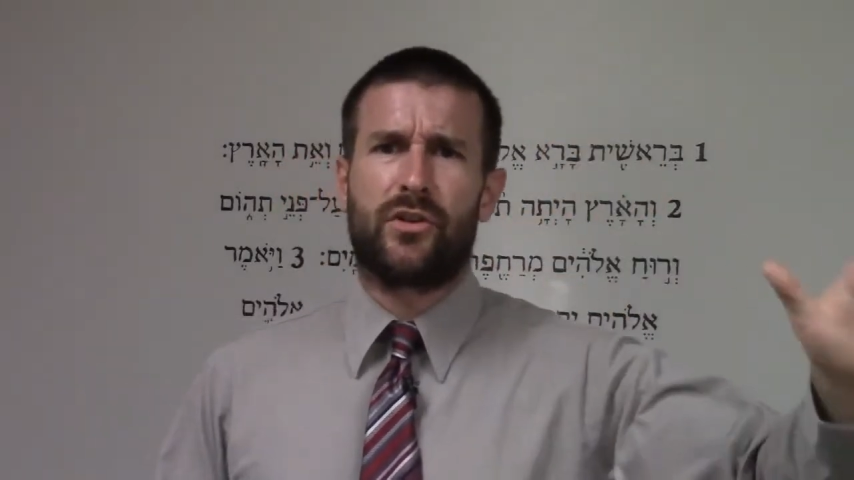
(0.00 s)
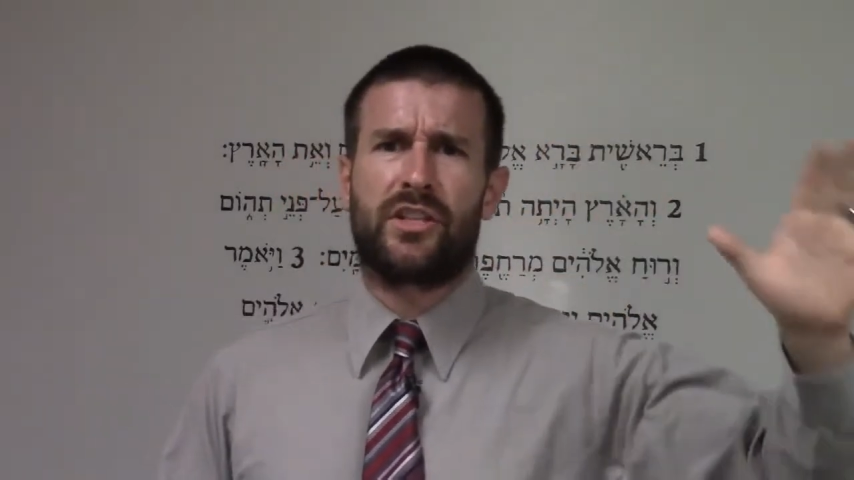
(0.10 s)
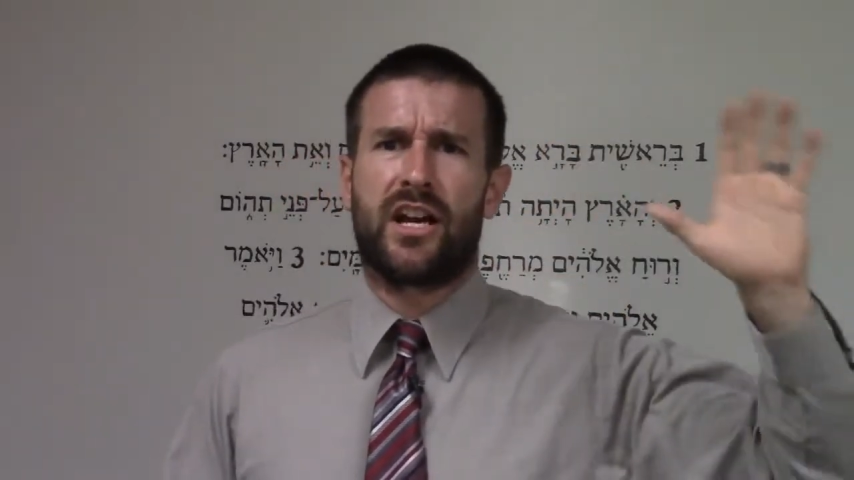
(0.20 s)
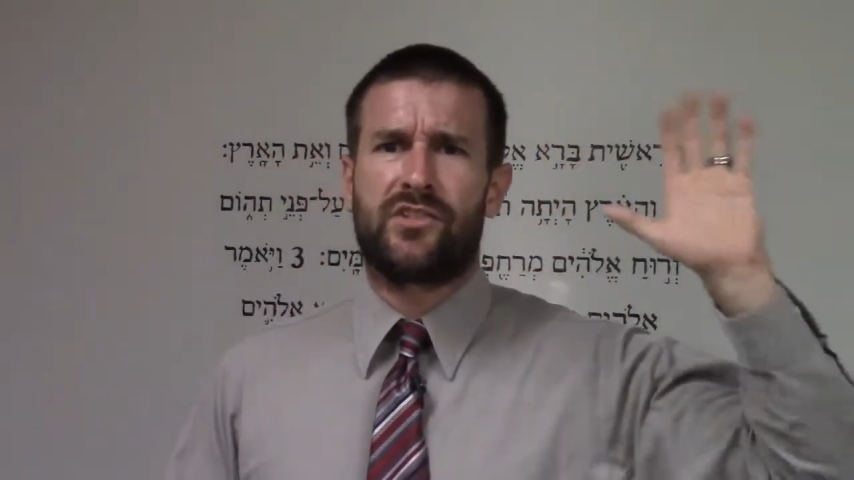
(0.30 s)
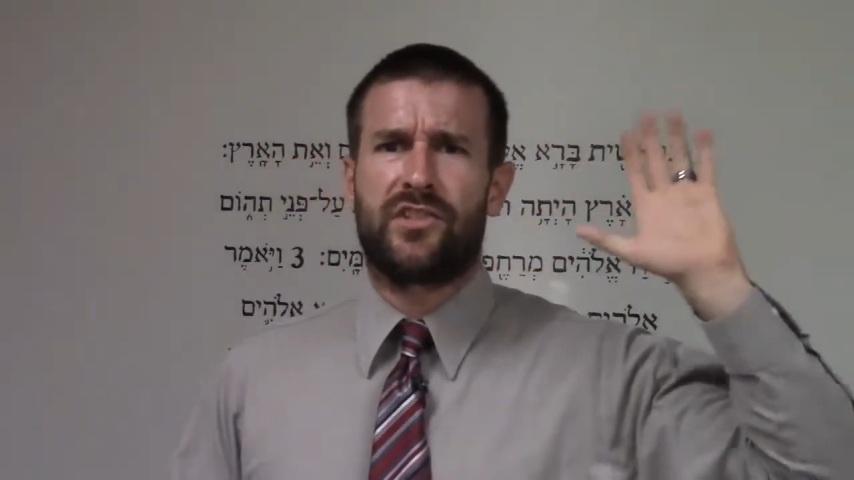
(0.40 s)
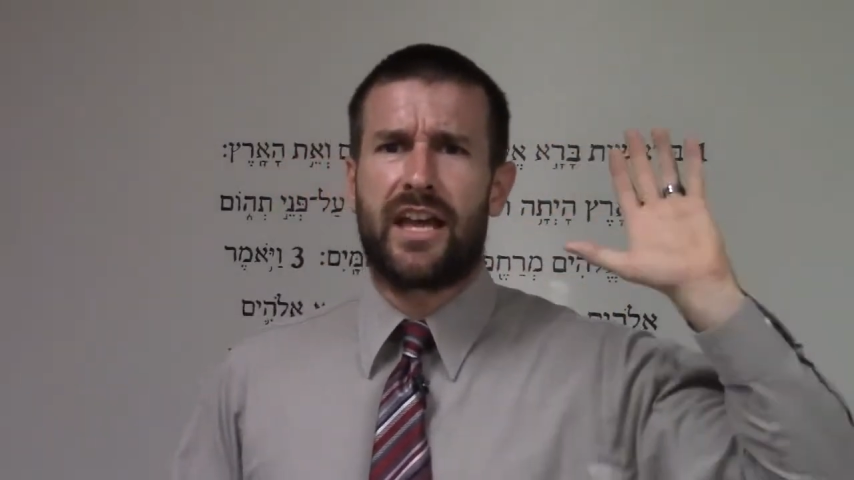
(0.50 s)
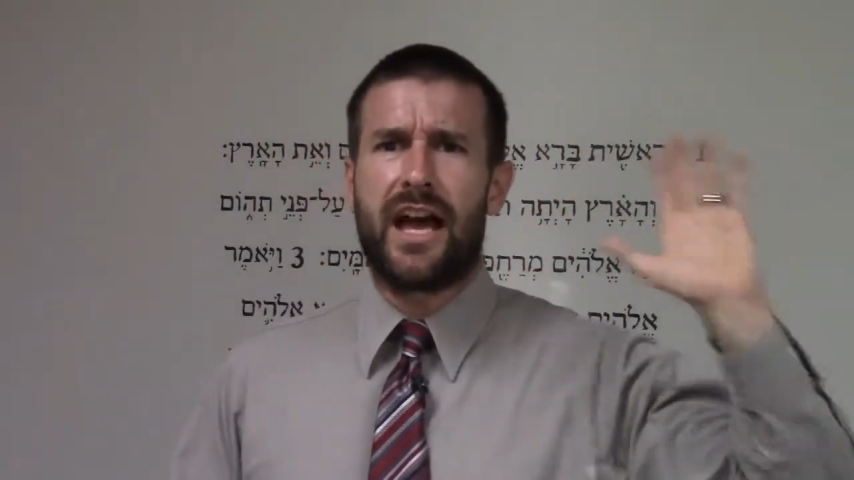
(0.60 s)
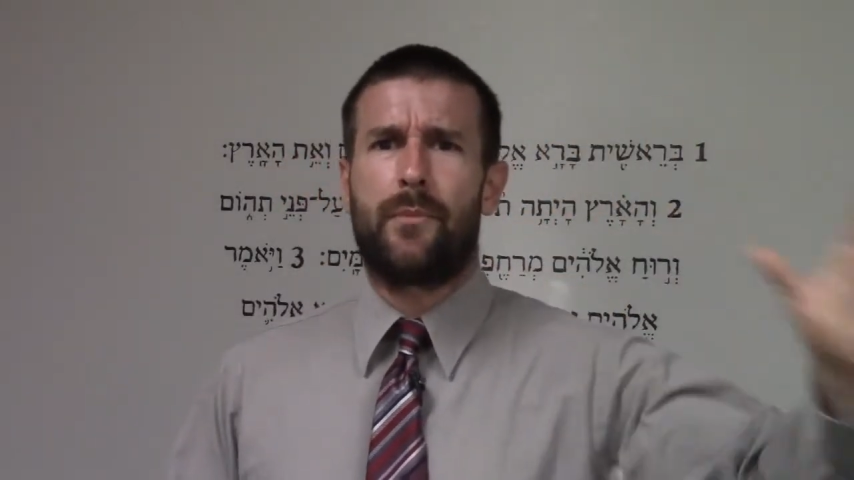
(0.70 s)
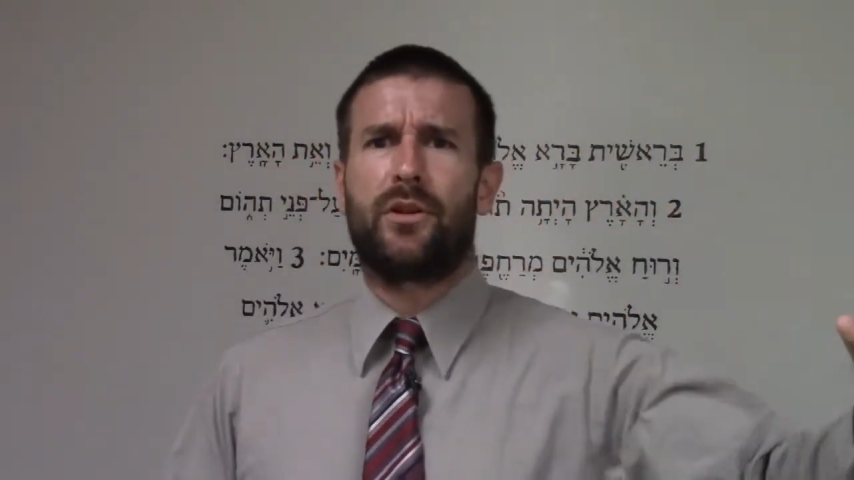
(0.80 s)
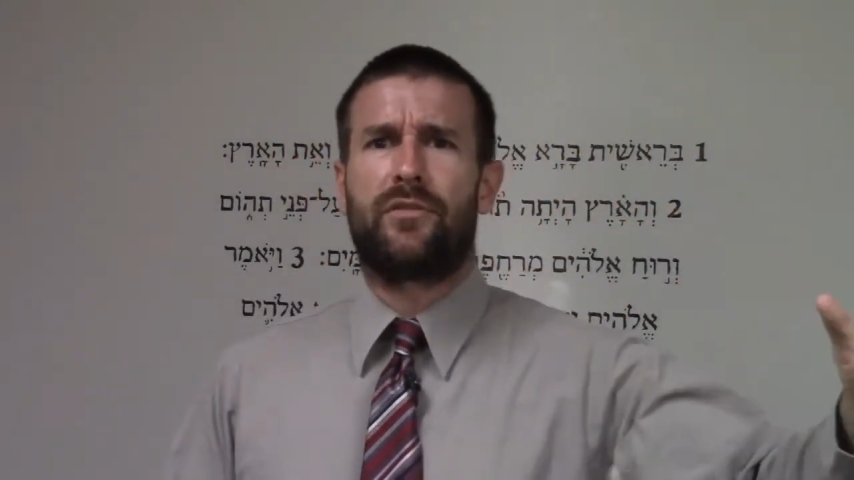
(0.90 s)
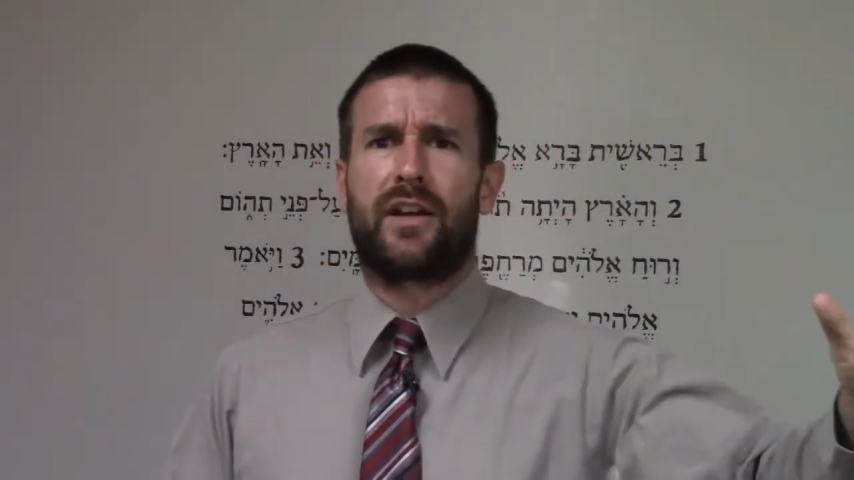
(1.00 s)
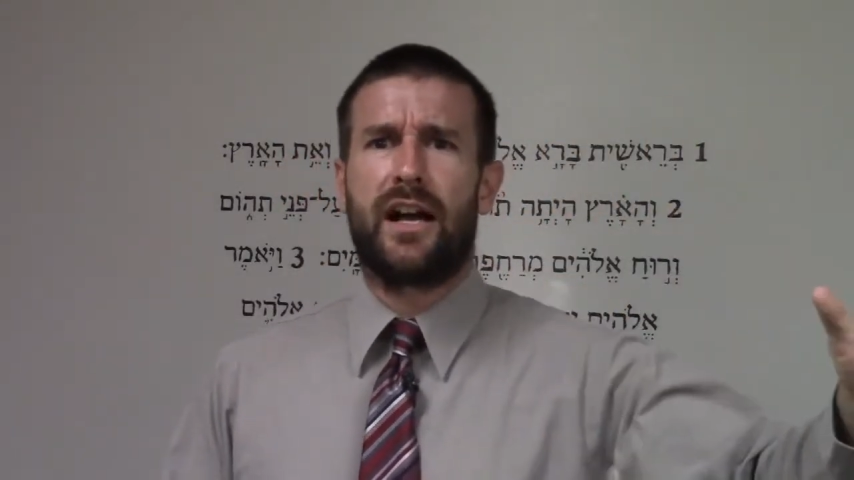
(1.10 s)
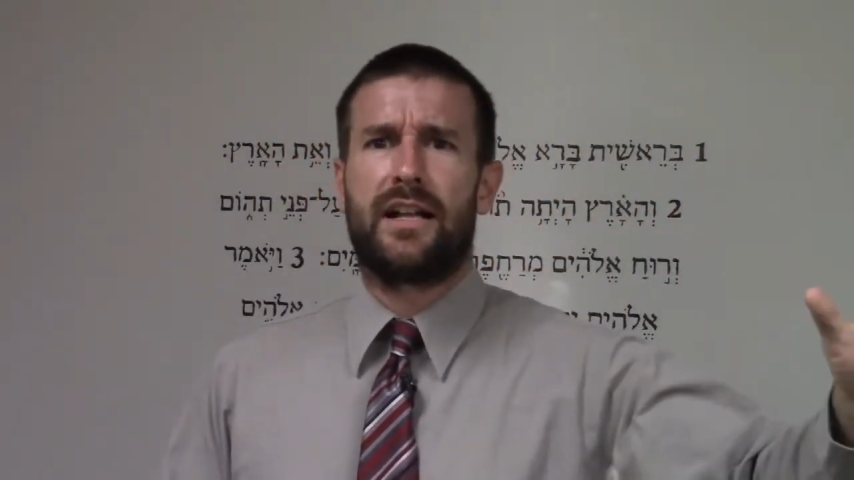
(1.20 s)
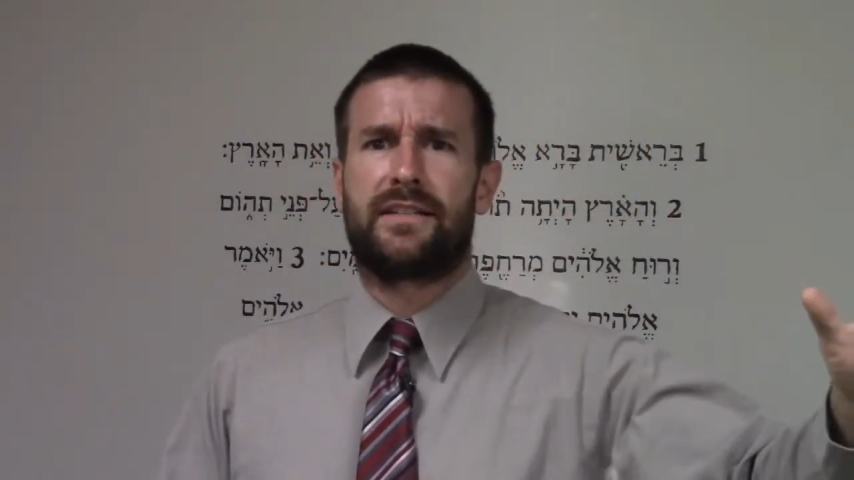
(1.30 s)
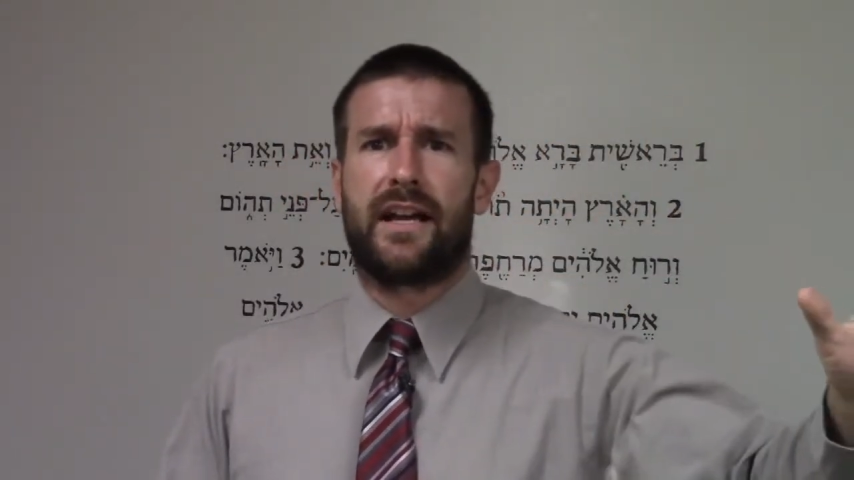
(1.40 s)
you're touching the apple of
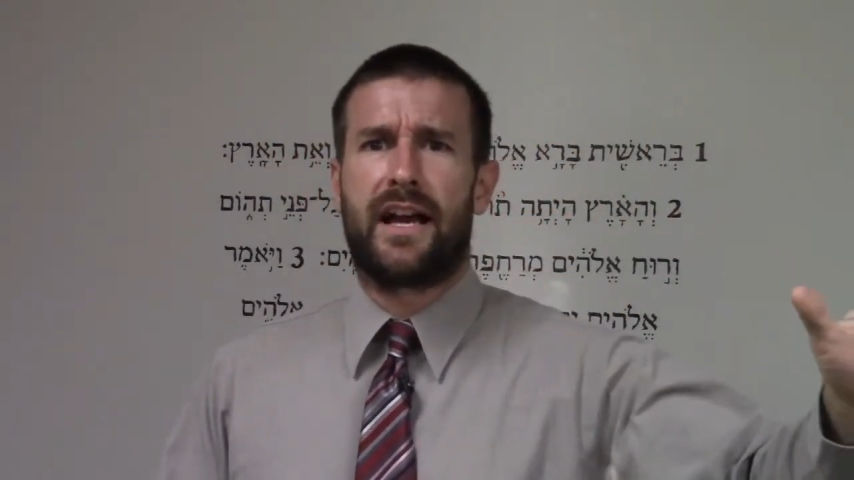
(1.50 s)
God's